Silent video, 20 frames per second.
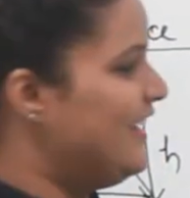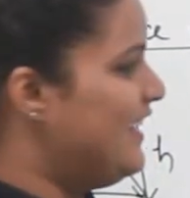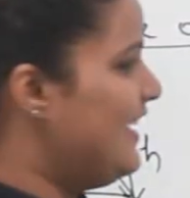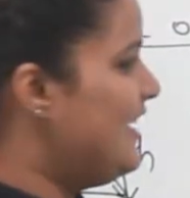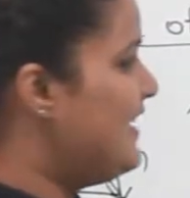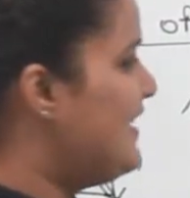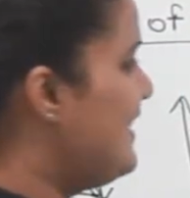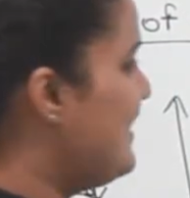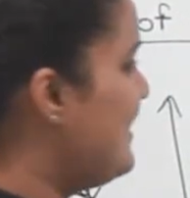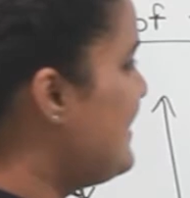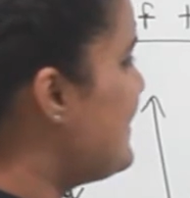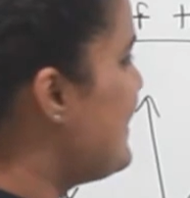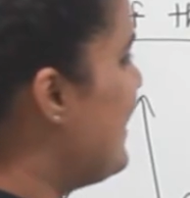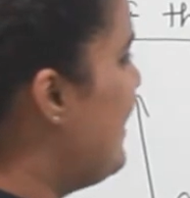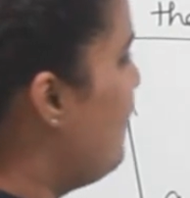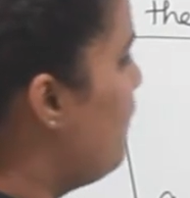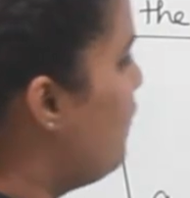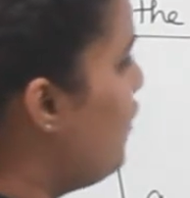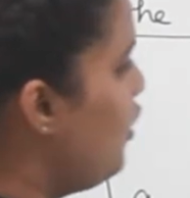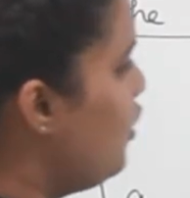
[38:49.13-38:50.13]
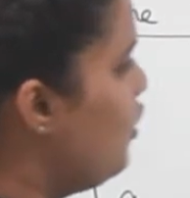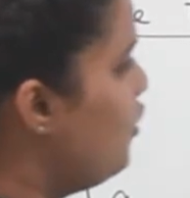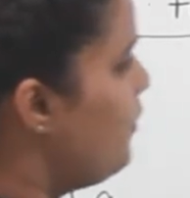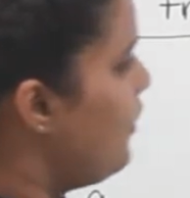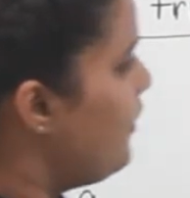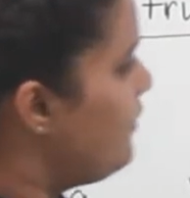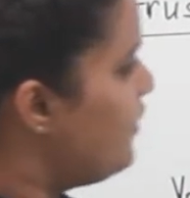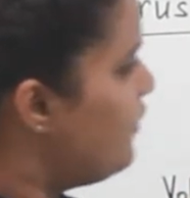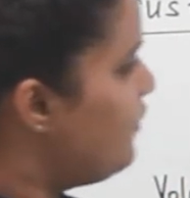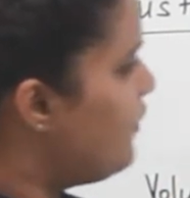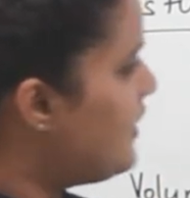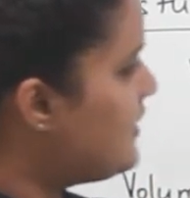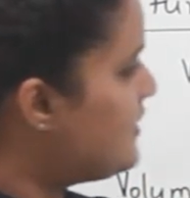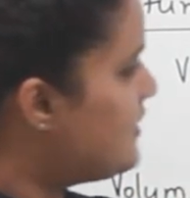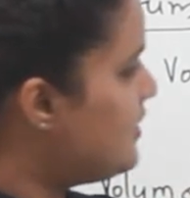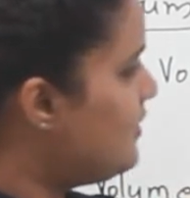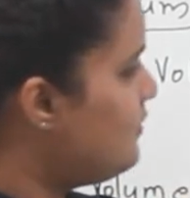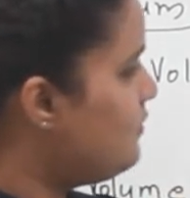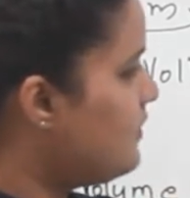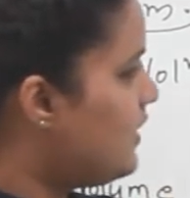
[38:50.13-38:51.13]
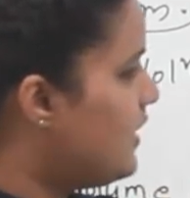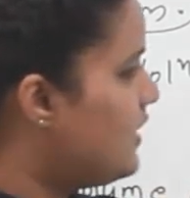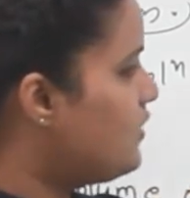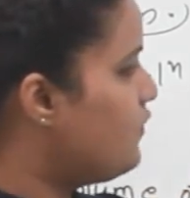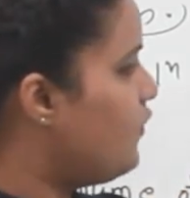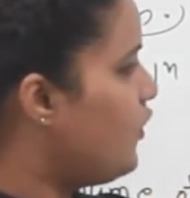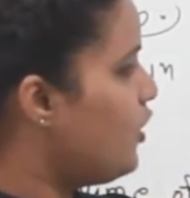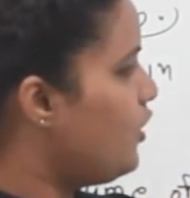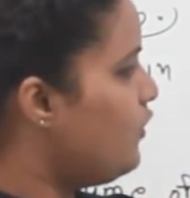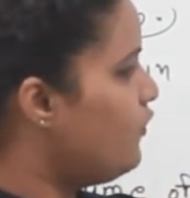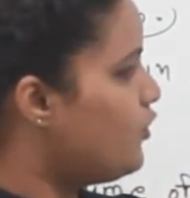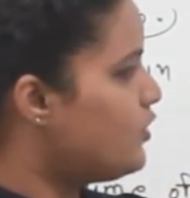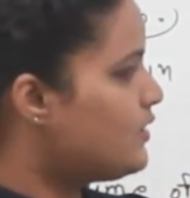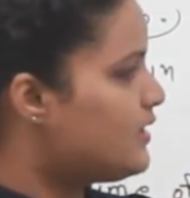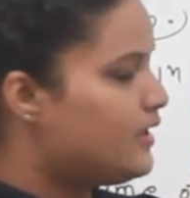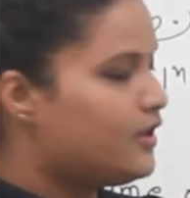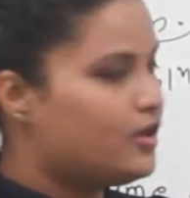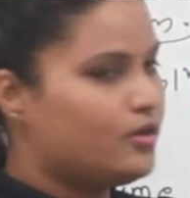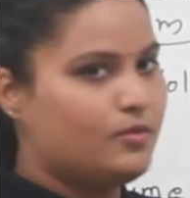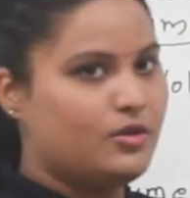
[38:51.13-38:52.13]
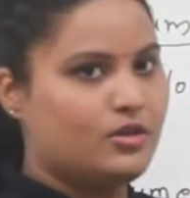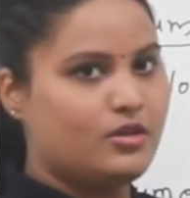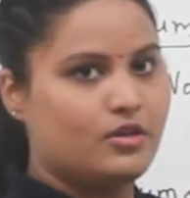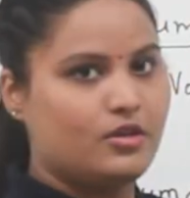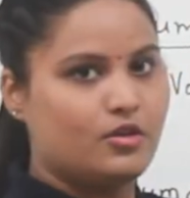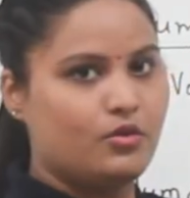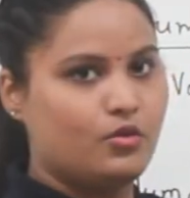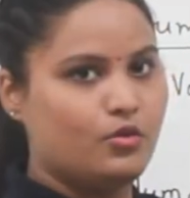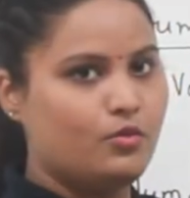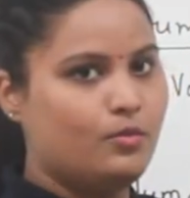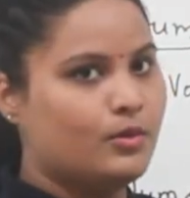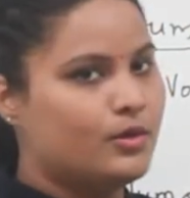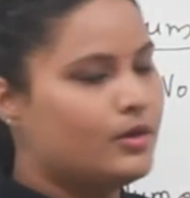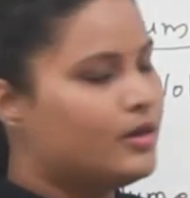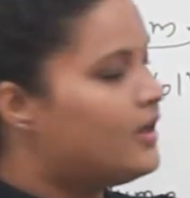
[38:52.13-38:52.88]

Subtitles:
It is volume of the frustum is 44 centimeter cube.